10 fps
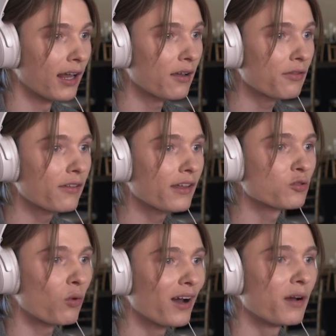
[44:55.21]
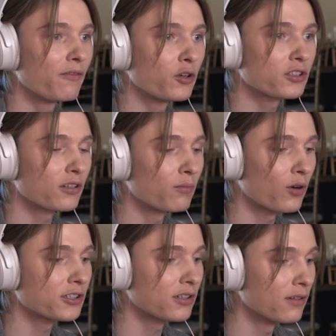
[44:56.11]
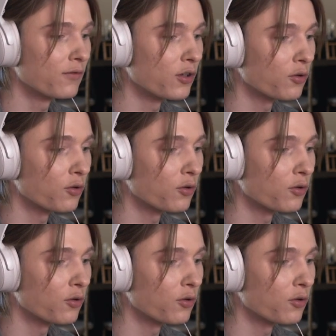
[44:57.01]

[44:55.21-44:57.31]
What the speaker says: And I think that's why my first impression of